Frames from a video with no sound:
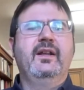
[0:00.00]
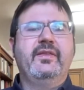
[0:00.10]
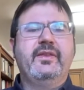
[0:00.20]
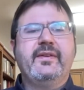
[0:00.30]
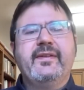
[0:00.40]

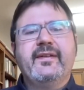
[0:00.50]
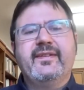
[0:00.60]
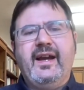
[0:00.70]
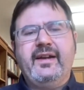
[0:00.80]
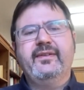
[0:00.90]
the
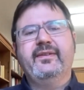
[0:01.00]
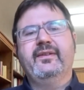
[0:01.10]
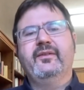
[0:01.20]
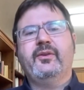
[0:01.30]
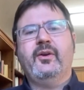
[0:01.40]
zigzags
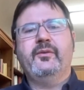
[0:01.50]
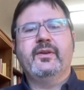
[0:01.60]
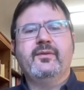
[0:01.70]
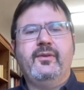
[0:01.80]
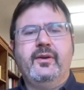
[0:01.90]
of
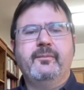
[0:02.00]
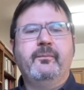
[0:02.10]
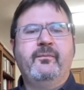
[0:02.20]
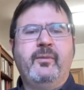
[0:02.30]
Soviet foreign